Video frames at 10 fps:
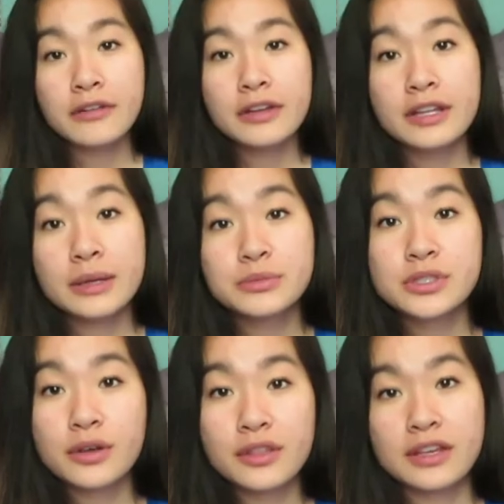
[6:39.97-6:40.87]
I really am
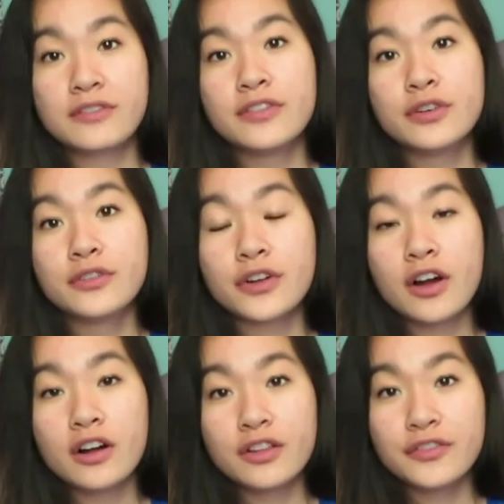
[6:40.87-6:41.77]
so thankful for
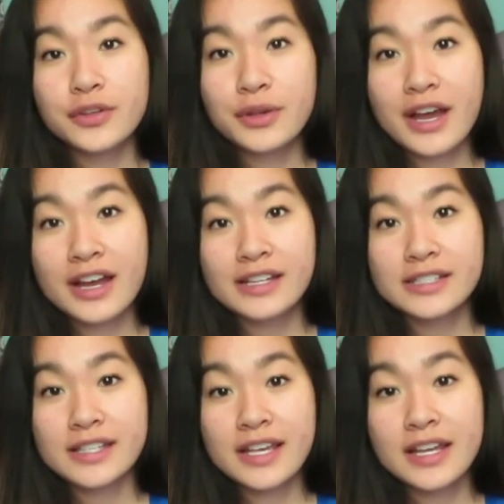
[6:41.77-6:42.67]
all of you
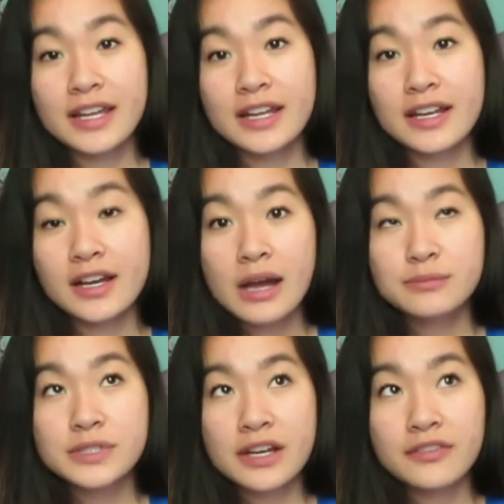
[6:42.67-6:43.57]
guys, and
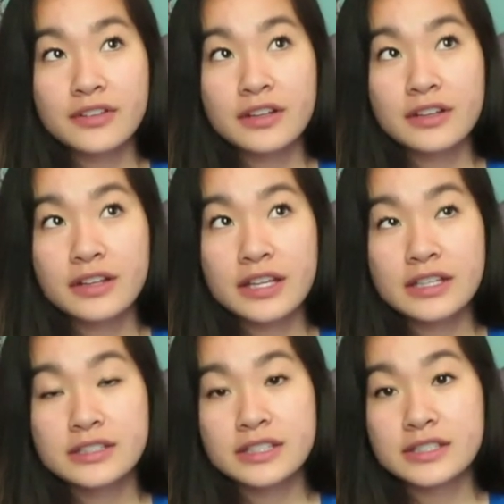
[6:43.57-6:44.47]
I'm
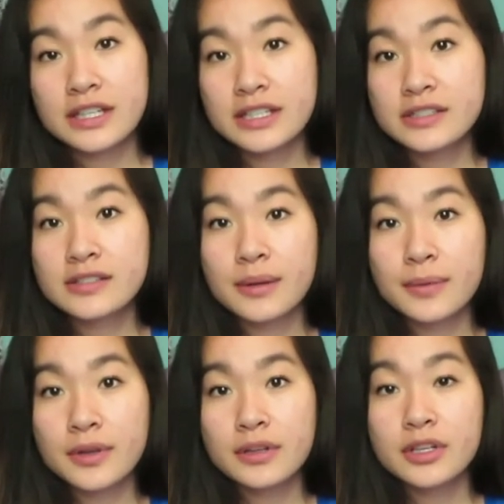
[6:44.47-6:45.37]
definitely, since it is
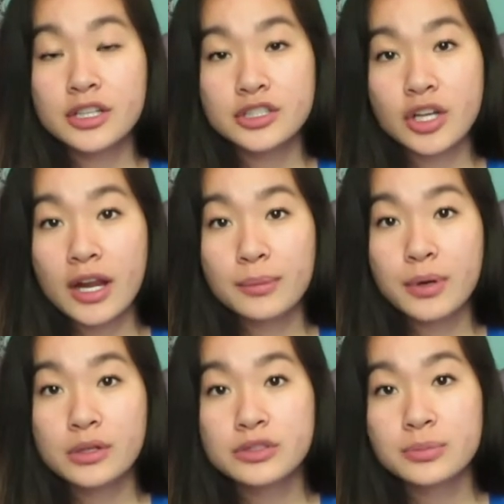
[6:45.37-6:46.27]
summer, gonna try to
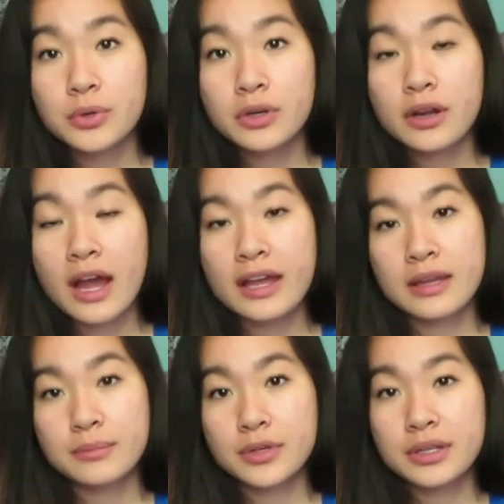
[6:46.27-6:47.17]
post more. I
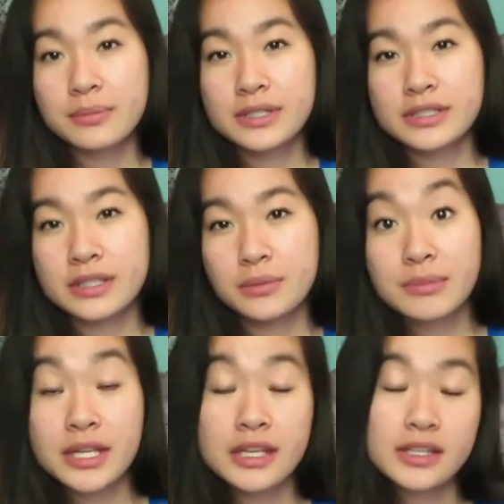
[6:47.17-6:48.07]
am pretty busy.
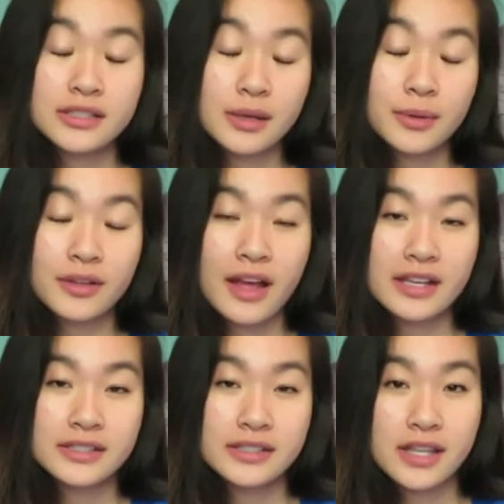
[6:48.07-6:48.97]
I'm taking summer
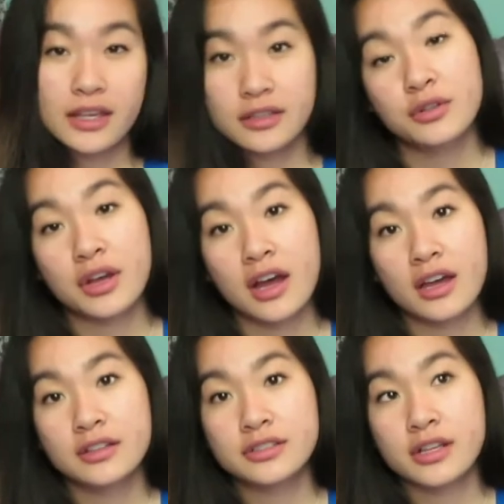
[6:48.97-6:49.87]
classes at
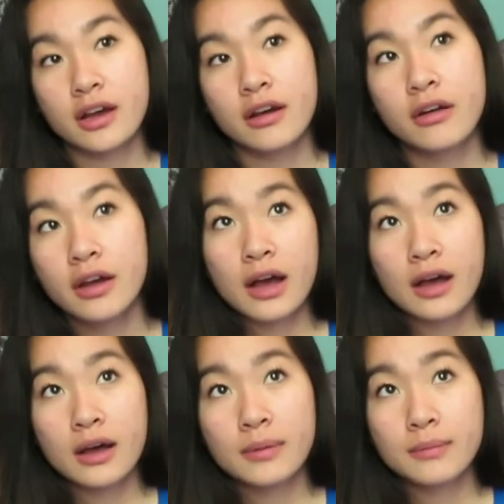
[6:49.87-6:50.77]
UConn, so
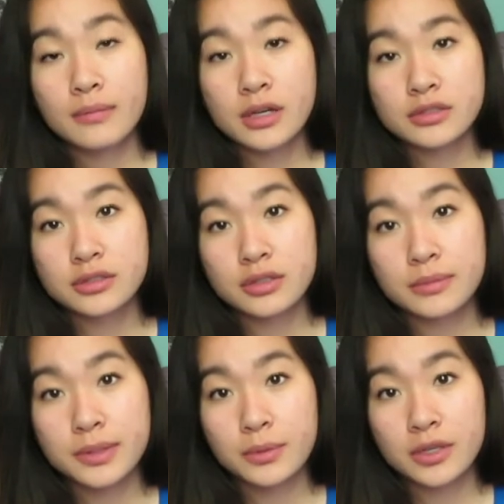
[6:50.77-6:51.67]
I'm also
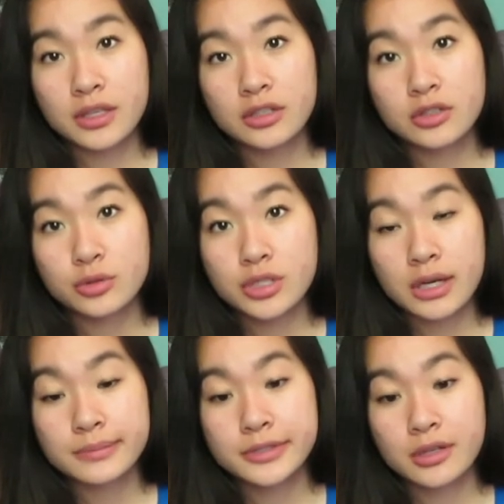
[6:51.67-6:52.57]
gonna be working two
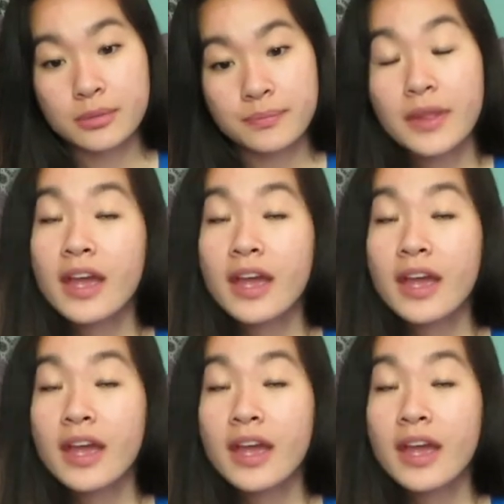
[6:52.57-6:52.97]
jobs, so